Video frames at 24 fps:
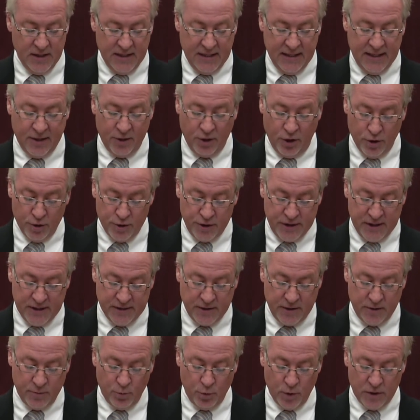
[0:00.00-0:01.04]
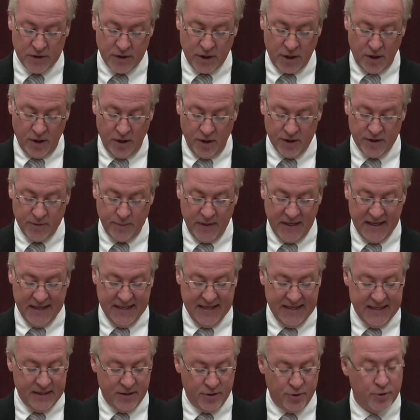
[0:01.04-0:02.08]
in our system was caused by an
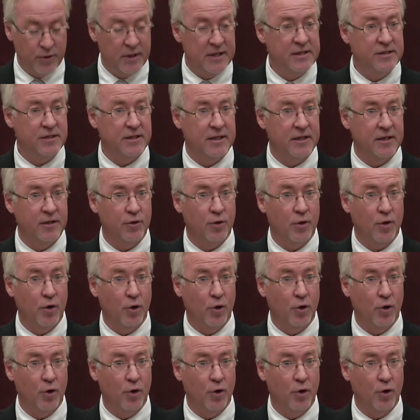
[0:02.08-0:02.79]
increase in